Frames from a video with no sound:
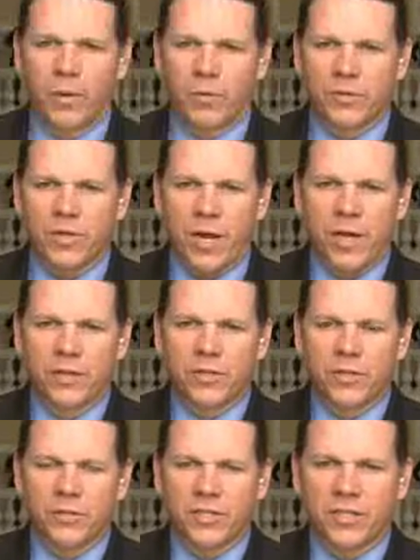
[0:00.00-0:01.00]
we were trying
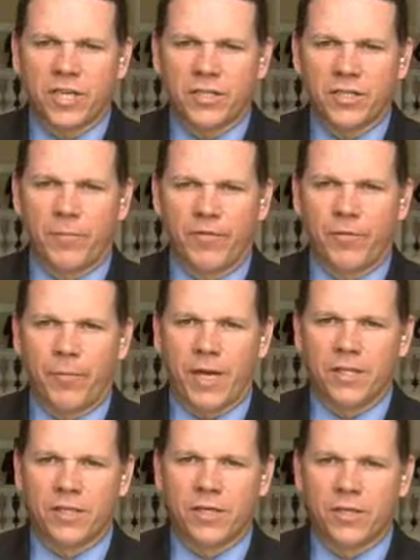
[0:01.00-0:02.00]
to just get some
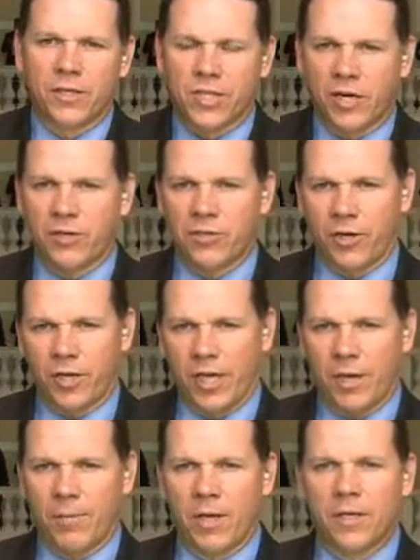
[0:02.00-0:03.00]
information, and the Secretary
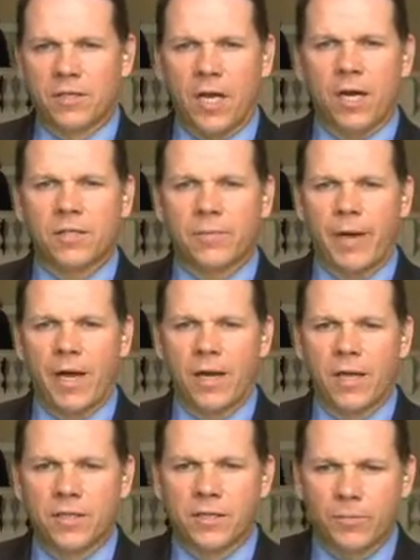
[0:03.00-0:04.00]
came in and talked about
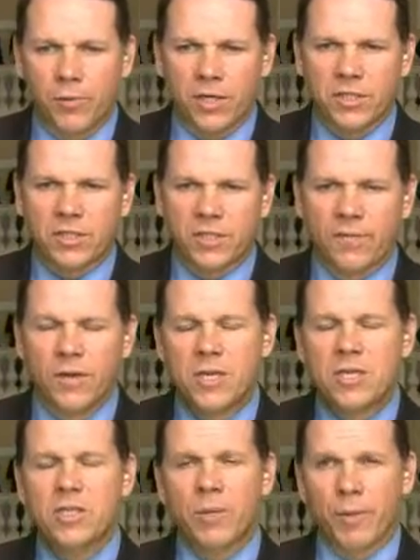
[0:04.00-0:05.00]
his impressions of
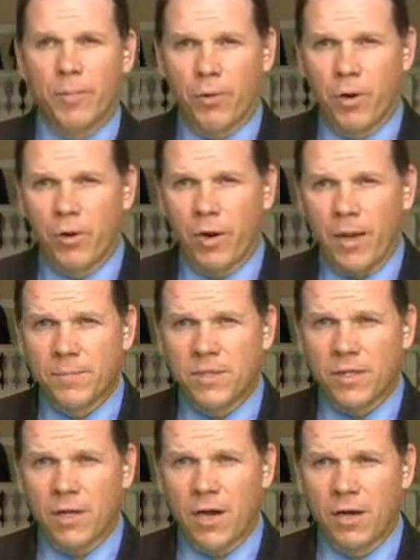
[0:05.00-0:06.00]
some of the programs
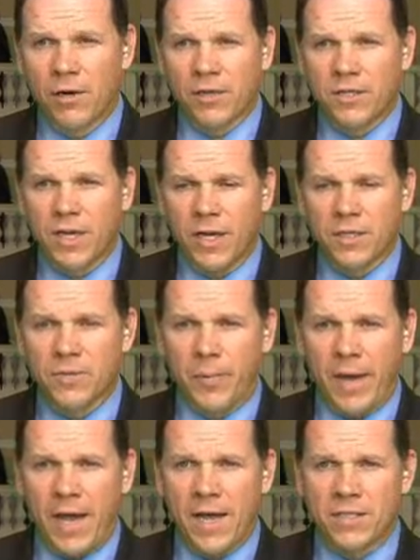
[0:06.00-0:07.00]
that Congress has
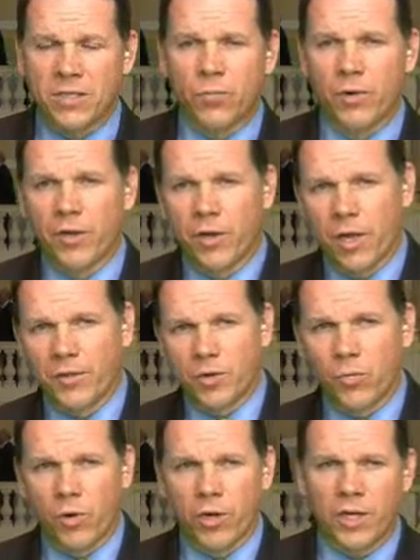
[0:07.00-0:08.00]
passed and whether or not
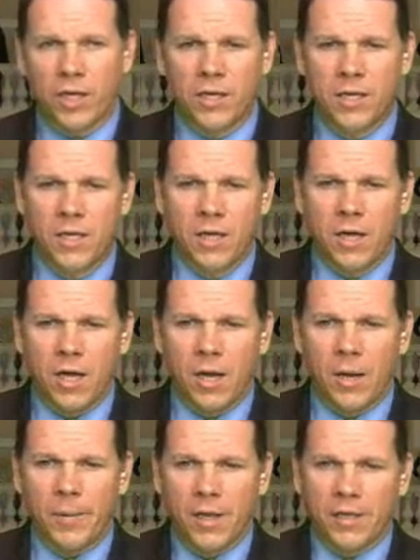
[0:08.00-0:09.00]
they're working.
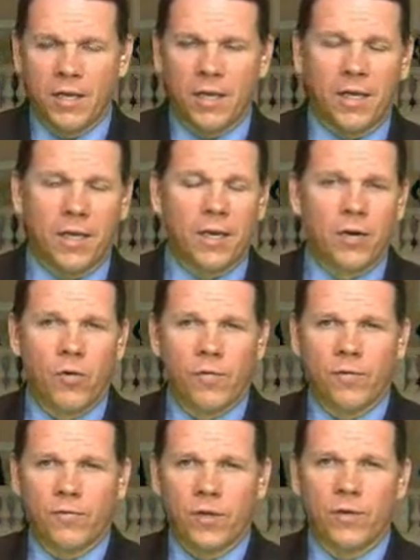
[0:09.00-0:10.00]
And then, again, an
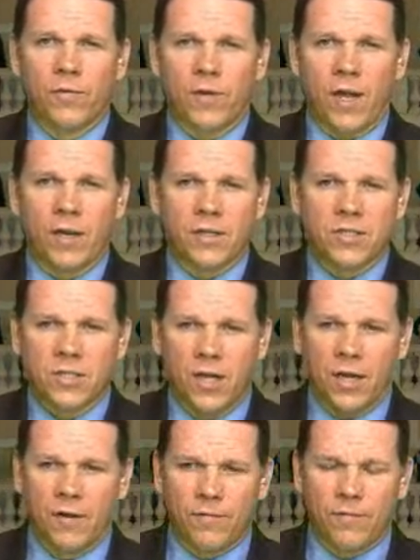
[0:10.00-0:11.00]
overview of kind of the
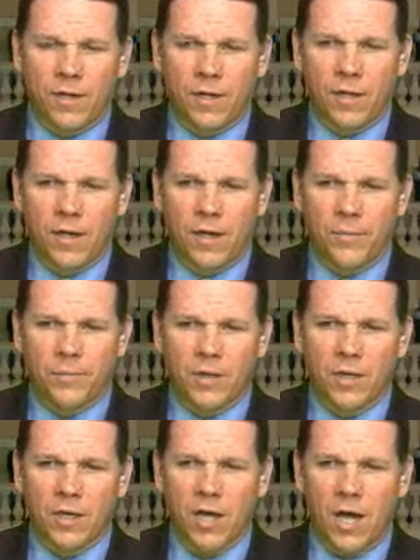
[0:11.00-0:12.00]
state of
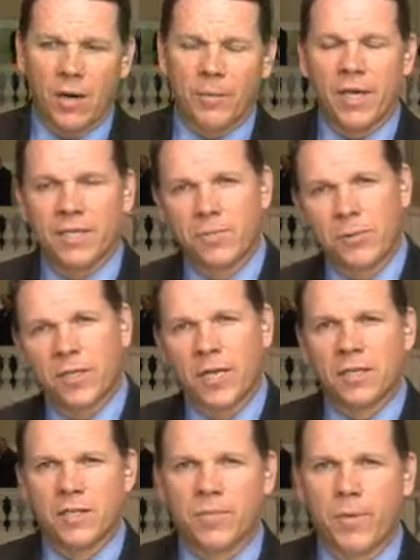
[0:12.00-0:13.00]
the economy as it
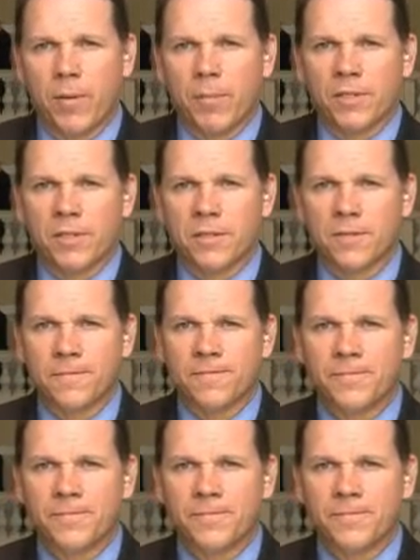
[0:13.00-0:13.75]
pertains to small business.